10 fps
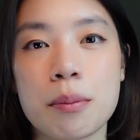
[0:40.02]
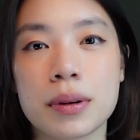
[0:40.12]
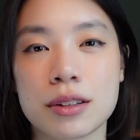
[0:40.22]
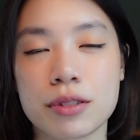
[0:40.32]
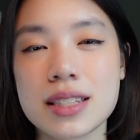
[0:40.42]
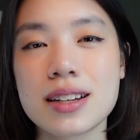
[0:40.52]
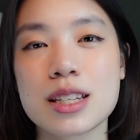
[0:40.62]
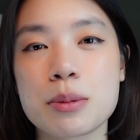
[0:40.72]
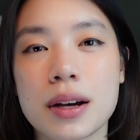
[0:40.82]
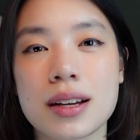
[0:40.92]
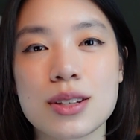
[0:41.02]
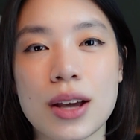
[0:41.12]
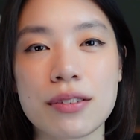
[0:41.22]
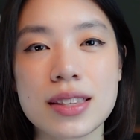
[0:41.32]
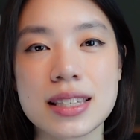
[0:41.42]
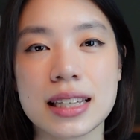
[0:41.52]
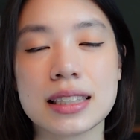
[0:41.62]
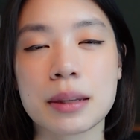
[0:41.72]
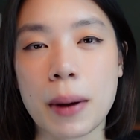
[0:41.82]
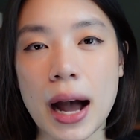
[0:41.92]
But the reason is because you haven't
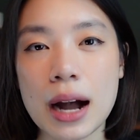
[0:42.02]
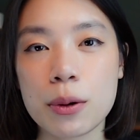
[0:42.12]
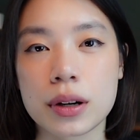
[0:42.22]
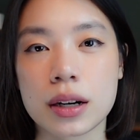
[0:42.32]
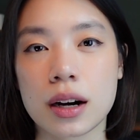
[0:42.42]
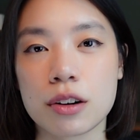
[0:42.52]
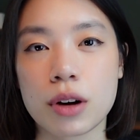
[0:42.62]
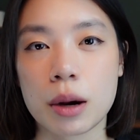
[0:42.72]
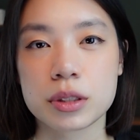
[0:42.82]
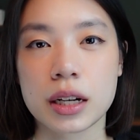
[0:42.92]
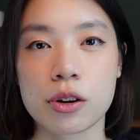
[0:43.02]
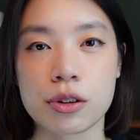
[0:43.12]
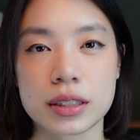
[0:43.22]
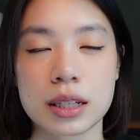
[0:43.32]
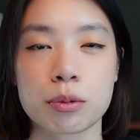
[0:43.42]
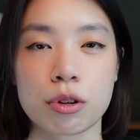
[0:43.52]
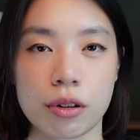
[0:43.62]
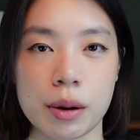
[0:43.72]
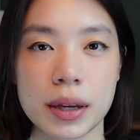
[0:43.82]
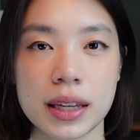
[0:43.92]
seen the power of object-oriented
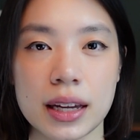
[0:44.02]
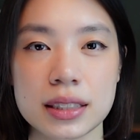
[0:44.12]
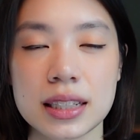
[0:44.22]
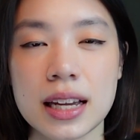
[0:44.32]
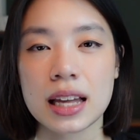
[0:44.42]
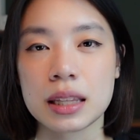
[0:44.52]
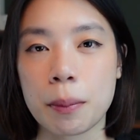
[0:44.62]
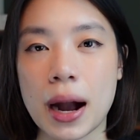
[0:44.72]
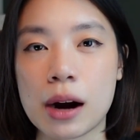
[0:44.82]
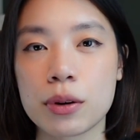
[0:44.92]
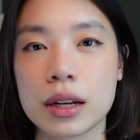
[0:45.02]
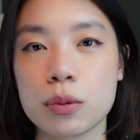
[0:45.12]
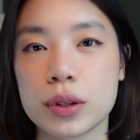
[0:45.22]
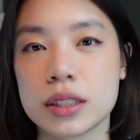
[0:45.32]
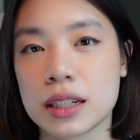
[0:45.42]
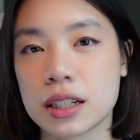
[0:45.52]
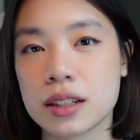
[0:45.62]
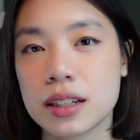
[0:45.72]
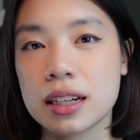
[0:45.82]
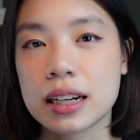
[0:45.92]
programming yet and the power in which it
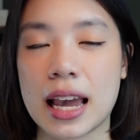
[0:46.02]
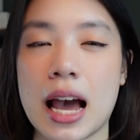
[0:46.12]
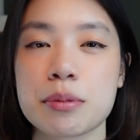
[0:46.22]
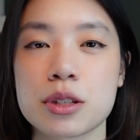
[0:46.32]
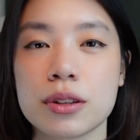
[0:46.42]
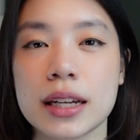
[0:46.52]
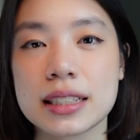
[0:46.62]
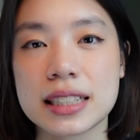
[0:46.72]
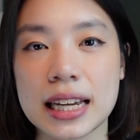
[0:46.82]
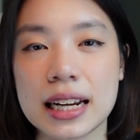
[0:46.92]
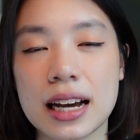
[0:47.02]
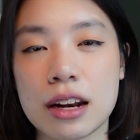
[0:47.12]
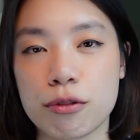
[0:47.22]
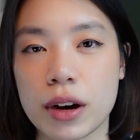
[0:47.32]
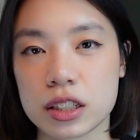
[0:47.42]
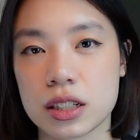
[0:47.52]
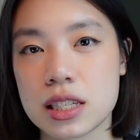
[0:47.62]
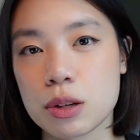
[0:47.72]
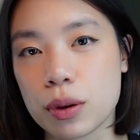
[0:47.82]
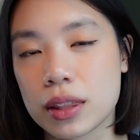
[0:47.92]
could encapsulate data and
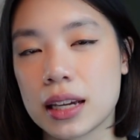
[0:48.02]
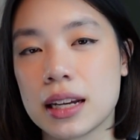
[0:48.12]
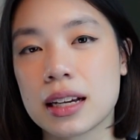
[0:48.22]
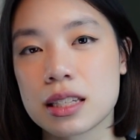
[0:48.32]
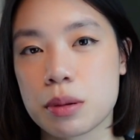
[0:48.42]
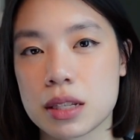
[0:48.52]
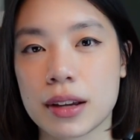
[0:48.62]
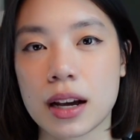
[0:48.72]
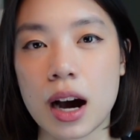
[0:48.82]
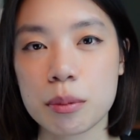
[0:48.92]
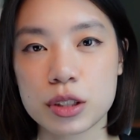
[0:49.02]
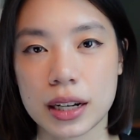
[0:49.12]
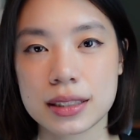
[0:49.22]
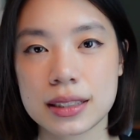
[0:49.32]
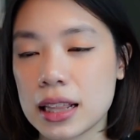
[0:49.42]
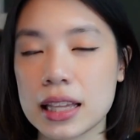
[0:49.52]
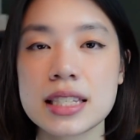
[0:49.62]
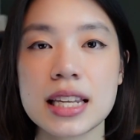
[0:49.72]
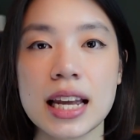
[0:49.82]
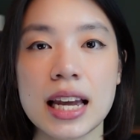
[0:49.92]
functions within a specific object.
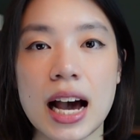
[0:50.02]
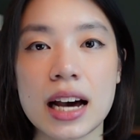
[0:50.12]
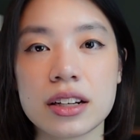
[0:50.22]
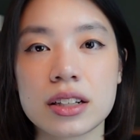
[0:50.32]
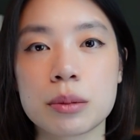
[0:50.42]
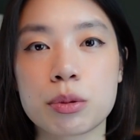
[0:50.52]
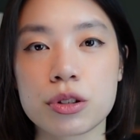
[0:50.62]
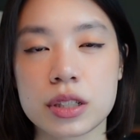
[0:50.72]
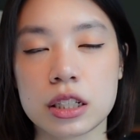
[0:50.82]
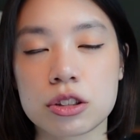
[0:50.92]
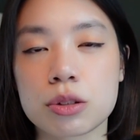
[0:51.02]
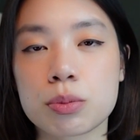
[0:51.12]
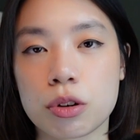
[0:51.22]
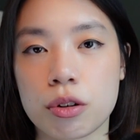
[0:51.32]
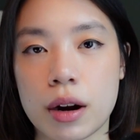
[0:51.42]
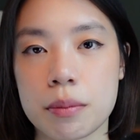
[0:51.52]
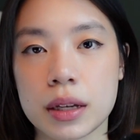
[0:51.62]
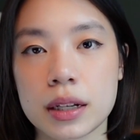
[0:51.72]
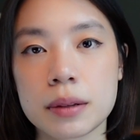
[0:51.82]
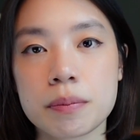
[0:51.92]
Let's say under procedural
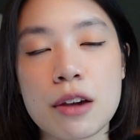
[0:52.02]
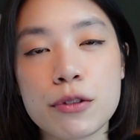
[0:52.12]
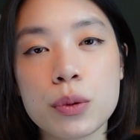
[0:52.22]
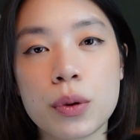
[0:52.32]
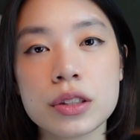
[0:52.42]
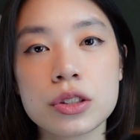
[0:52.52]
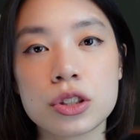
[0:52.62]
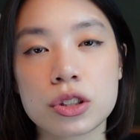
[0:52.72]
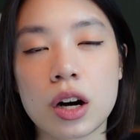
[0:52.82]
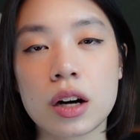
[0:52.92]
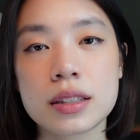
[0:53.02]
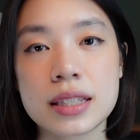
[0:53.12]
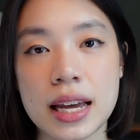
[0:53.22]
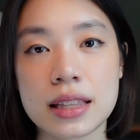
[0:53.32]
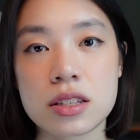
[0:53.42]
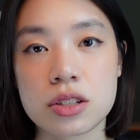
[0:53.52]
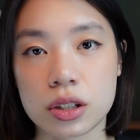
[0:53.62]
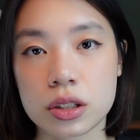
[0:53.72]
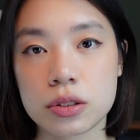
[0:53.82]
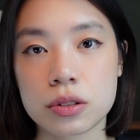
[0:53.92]
programming, if you want to draw 10
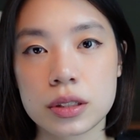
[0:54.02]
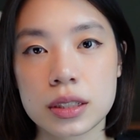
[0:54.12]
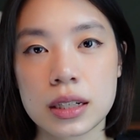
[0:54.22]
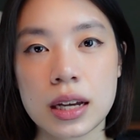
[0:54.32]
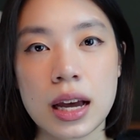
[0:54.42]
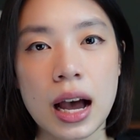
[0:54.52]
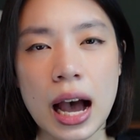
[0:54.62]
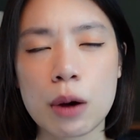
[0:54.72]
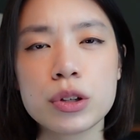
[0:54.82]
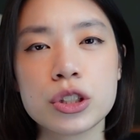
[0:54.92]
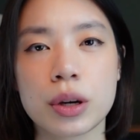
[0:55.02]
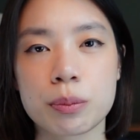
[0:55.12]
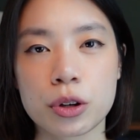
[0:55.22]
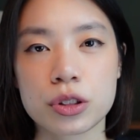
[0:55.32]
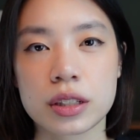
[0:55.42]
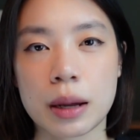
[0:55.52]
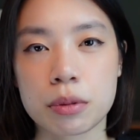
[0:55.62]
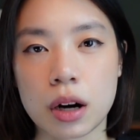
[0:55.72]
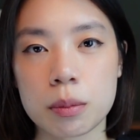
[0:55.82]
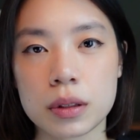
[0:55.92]
circles, how would you approach that
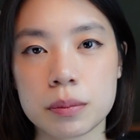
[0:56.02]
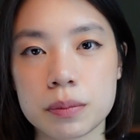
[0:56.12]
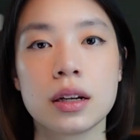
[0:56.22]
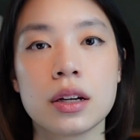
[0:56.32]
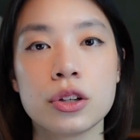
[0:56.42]
problem?